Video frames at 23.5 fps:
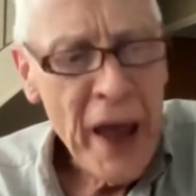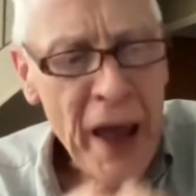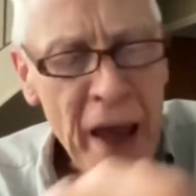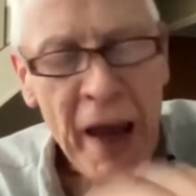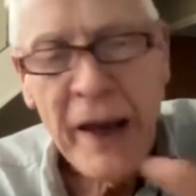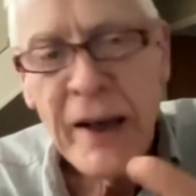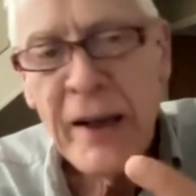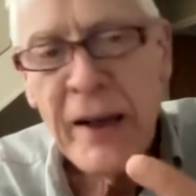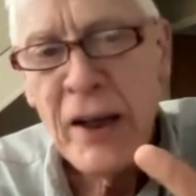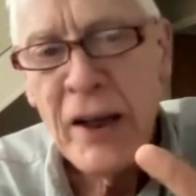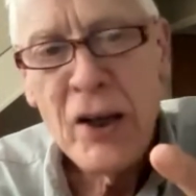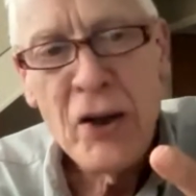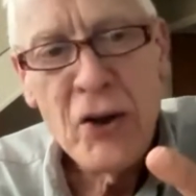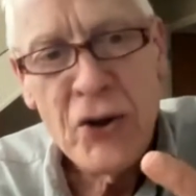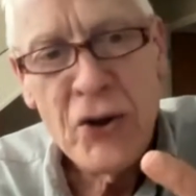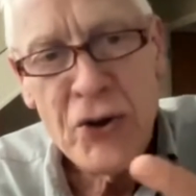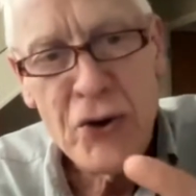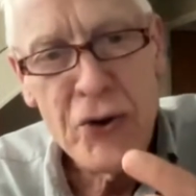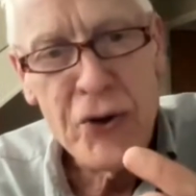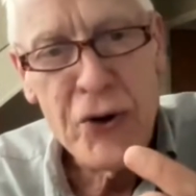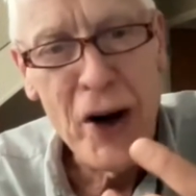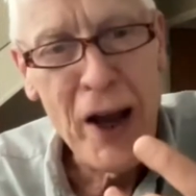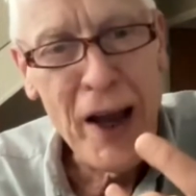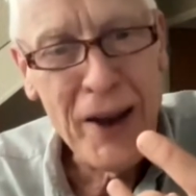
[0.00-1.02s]
any
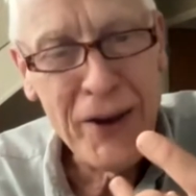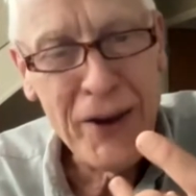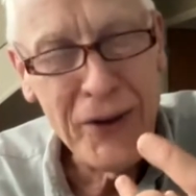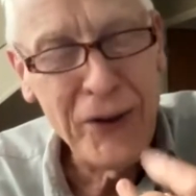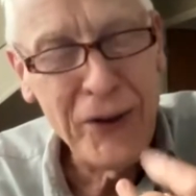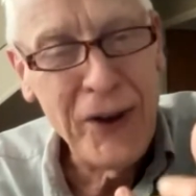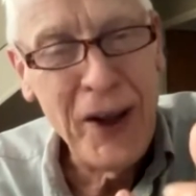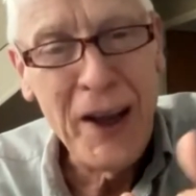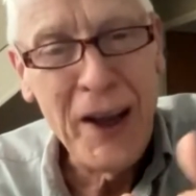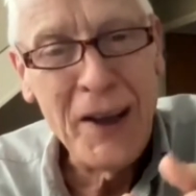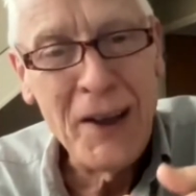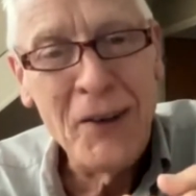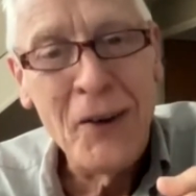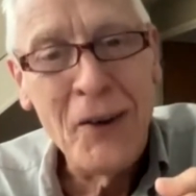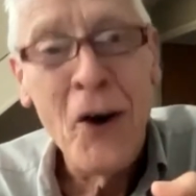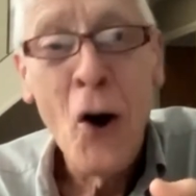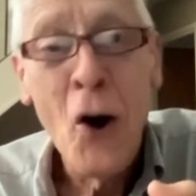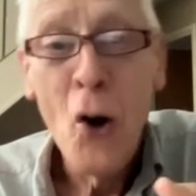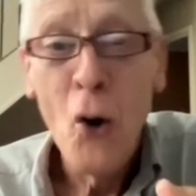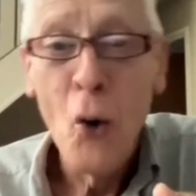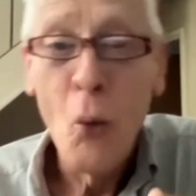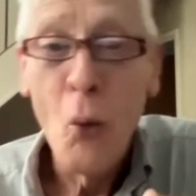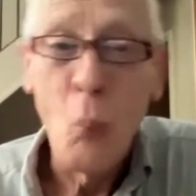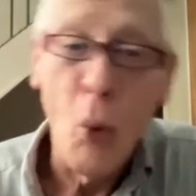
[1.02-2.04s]
interest in
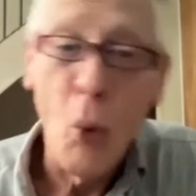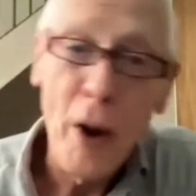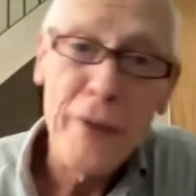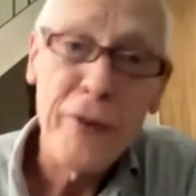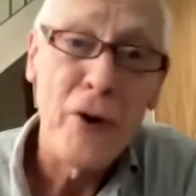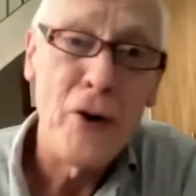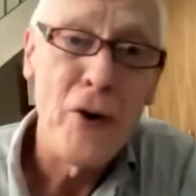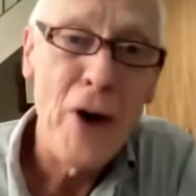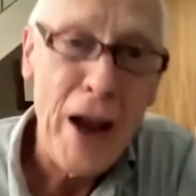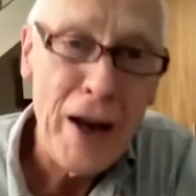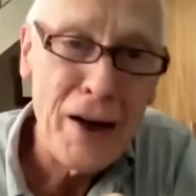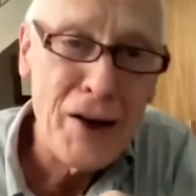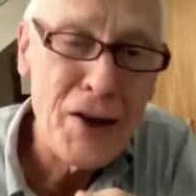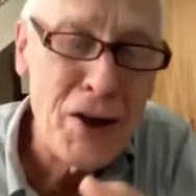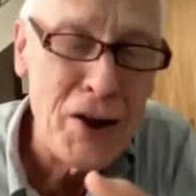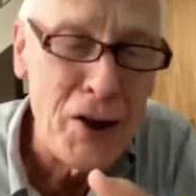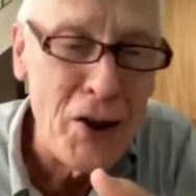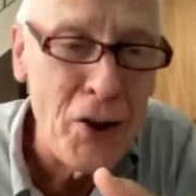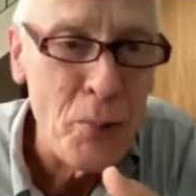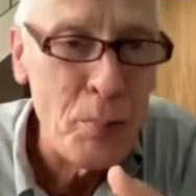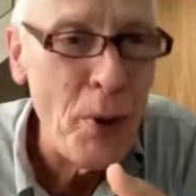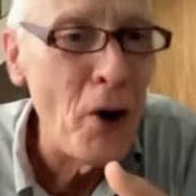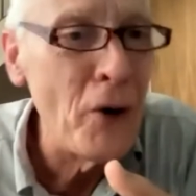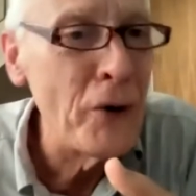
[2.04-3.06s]
whether actually
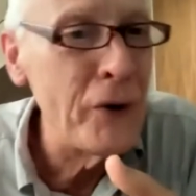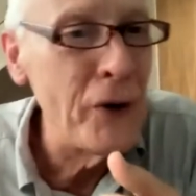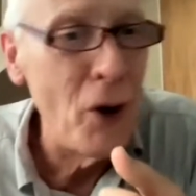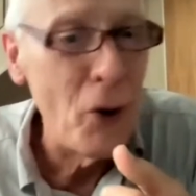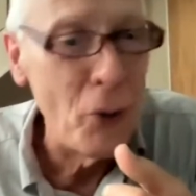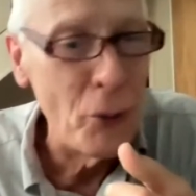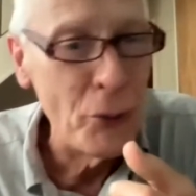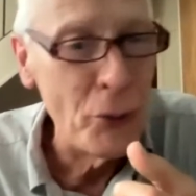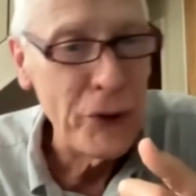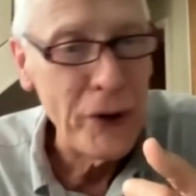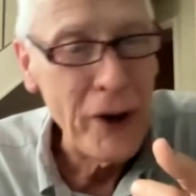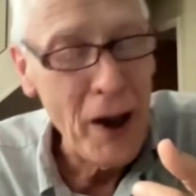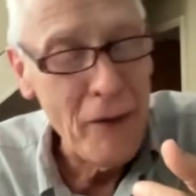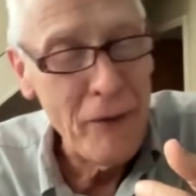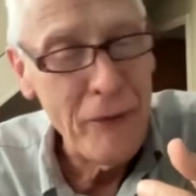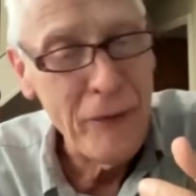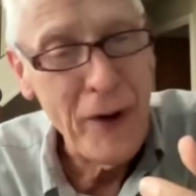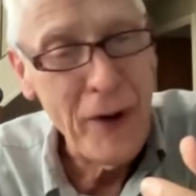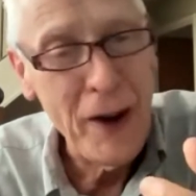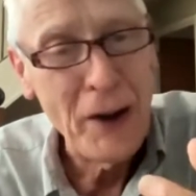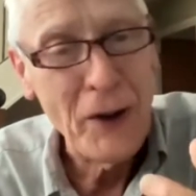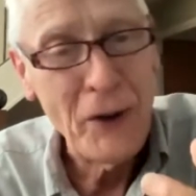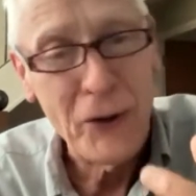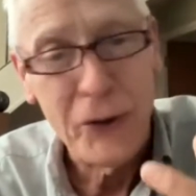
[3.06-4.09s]
the potholes get
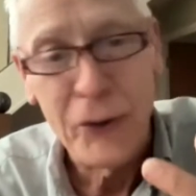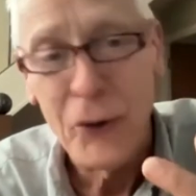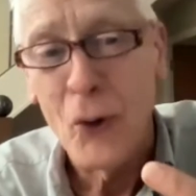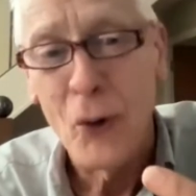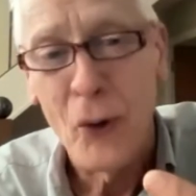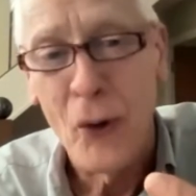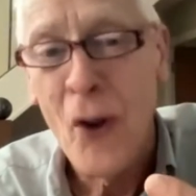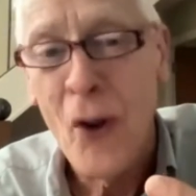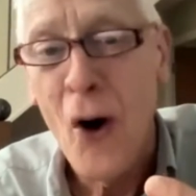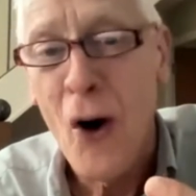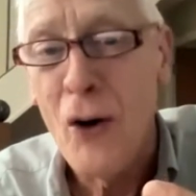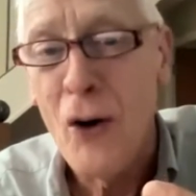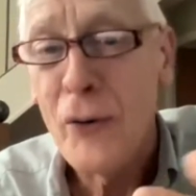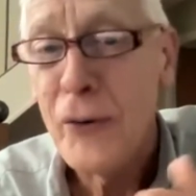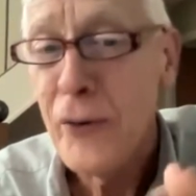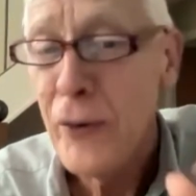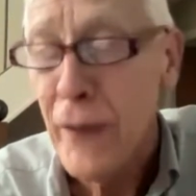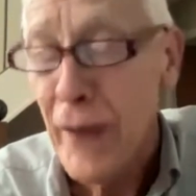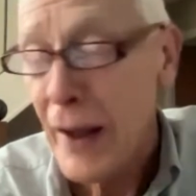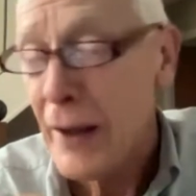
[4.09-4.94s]
fixed or not.